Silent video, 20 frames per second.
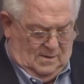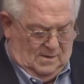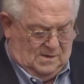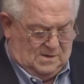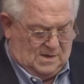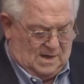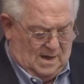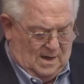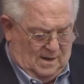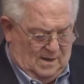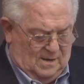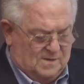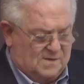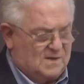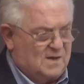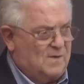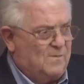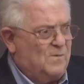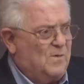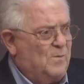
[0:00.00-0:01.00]
to challenge
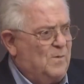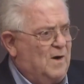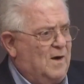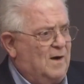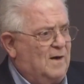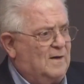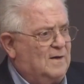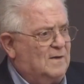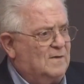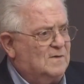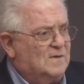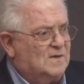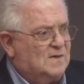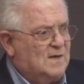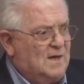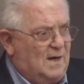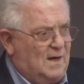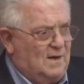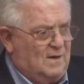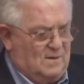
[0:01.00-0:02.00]
them, Americans
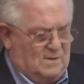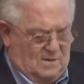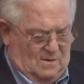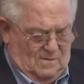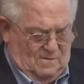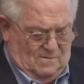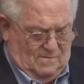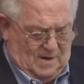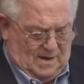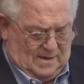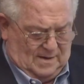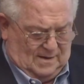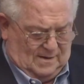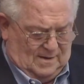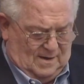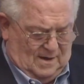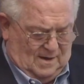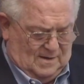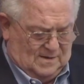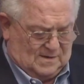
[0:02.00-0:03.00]
need to
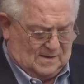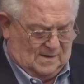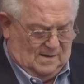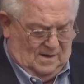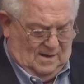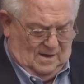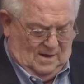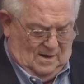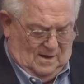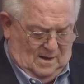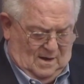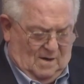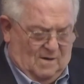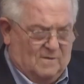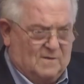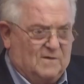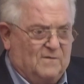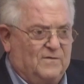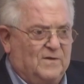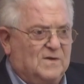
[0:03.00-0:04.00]
recognize our
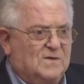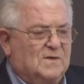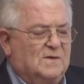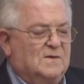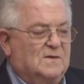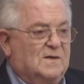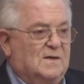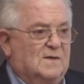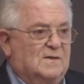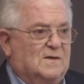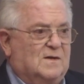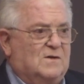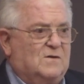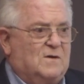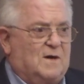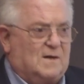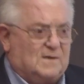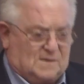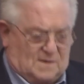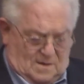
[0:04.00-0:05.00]
deficiencies,
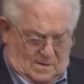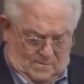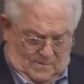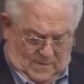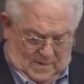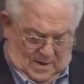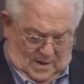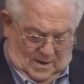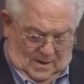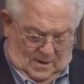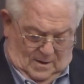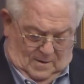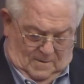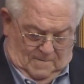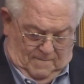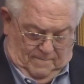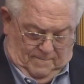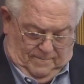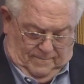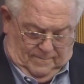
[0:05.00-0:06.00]
address them,
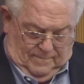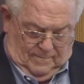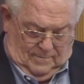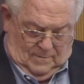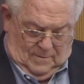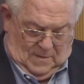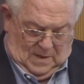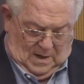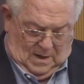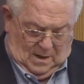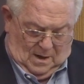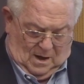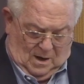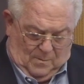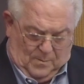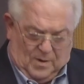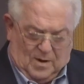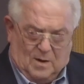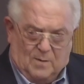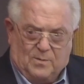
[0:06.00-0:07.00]

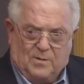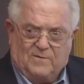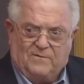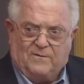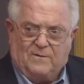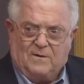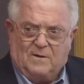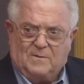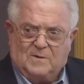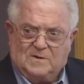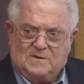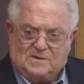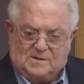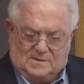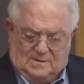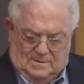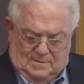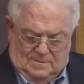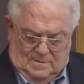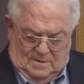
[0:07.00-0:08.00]
up our
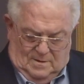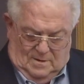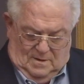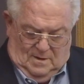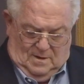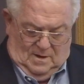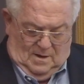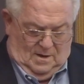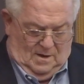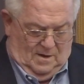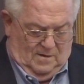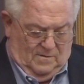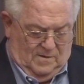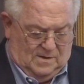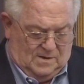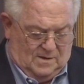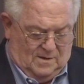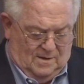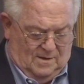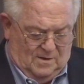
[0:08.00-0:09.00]
performance, and
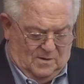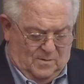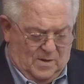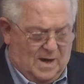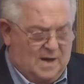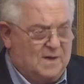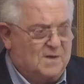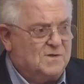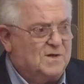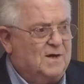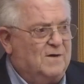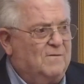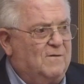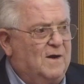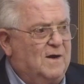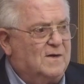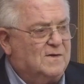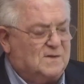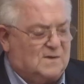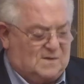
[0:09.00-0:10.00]
return to managing
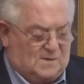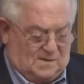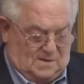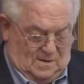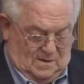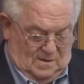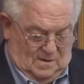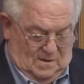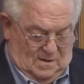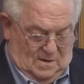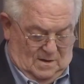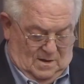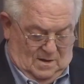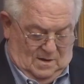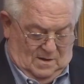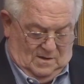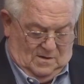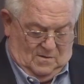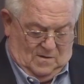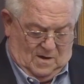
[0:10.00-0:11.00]
risks
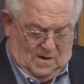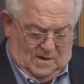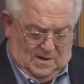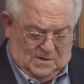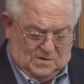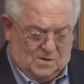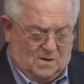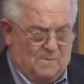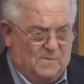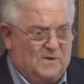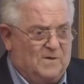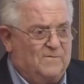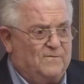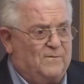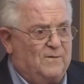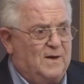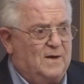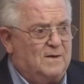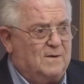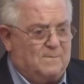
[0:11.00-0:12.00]
to our enjoyment of
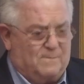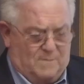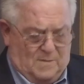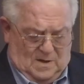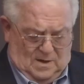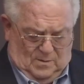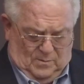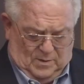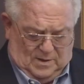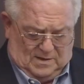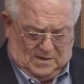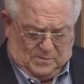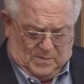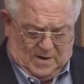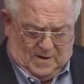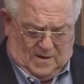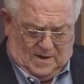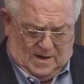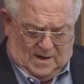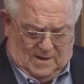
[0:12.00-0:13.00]
freedom and
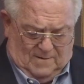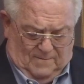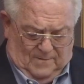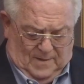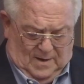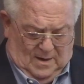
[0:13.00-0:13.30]
prosperity